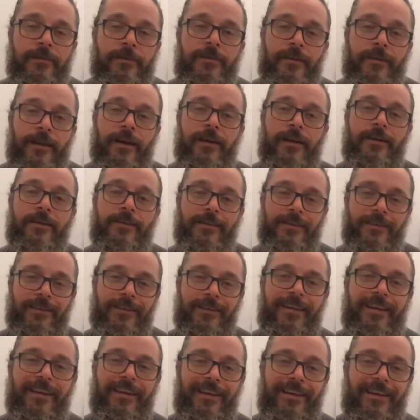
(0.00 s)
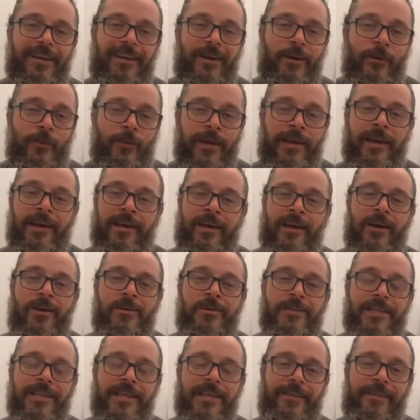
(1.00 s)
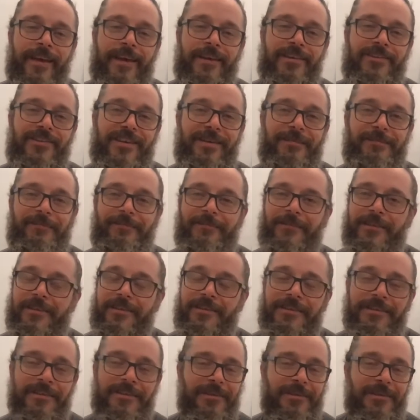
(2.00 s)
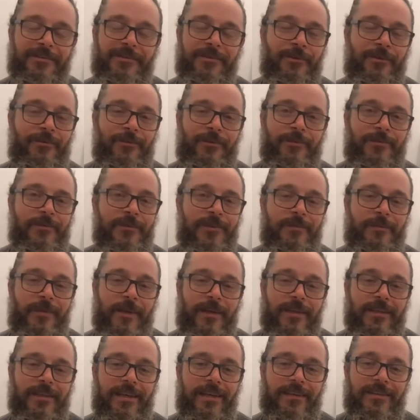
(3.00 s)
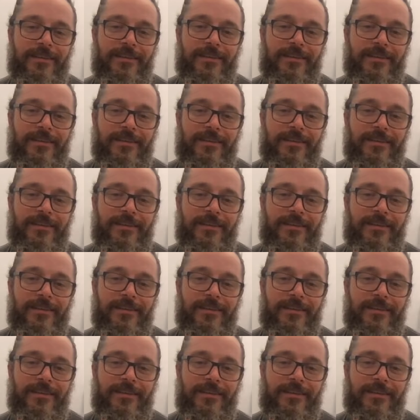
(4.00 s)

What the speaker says: No. We get cozy in that gym. There's no room for spectators.